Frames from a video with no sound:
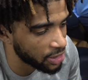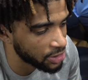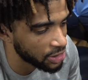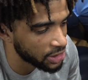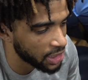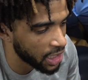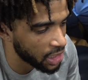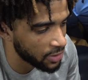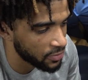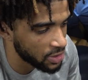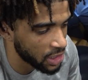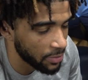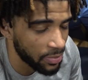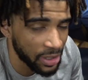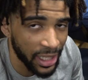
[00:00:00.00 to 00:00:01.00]
just kind
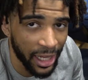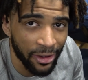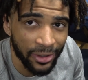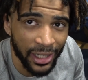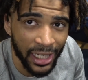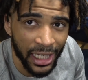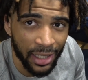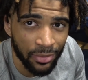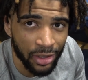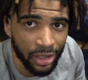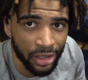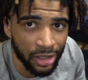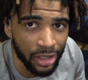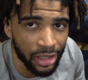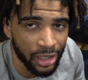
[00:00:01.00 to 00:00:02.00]
of up and down game,
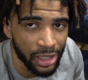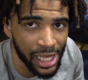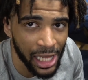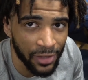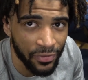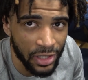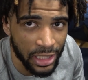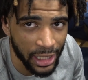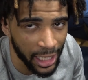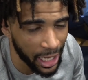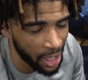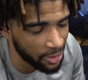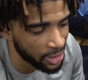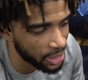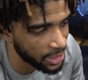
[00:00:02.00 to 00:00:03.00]
and a lot of
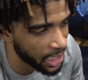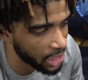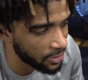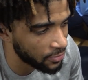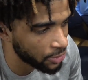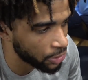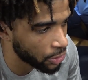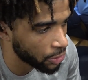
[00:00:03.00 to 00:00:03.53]
physicality, a lot of,